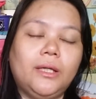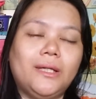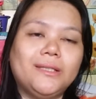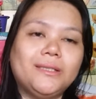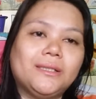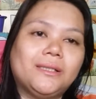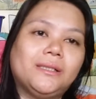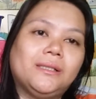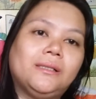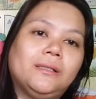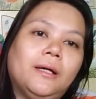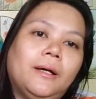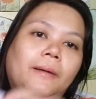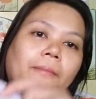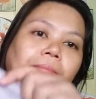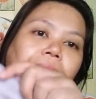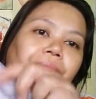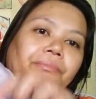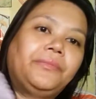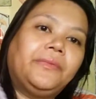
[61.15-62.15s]
this,
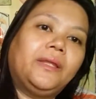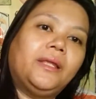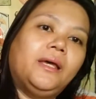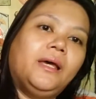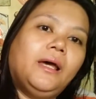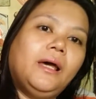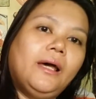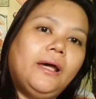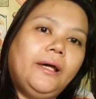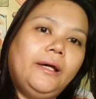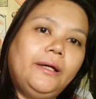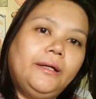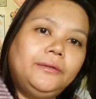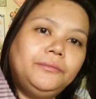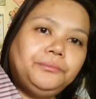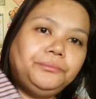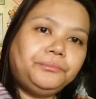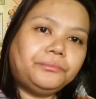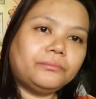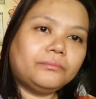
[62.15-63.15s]

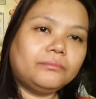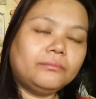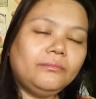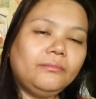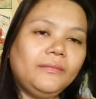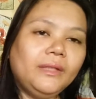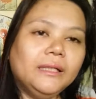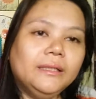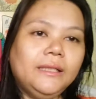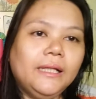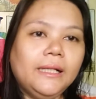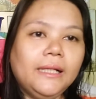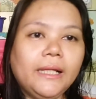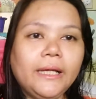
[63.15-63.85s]
and the